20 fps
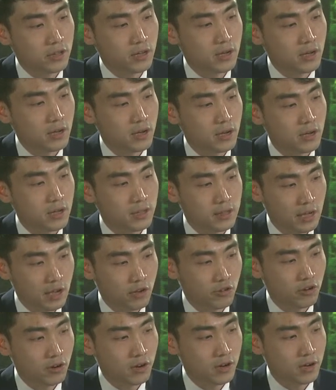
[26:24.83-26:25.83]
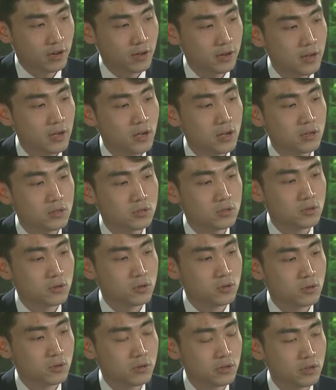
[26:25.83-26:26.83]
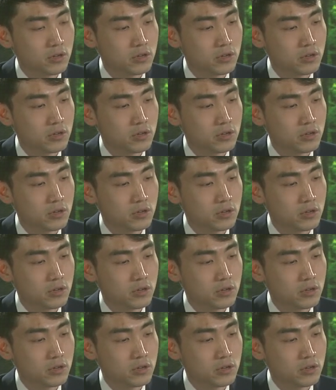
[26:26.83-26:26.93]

here in Asia to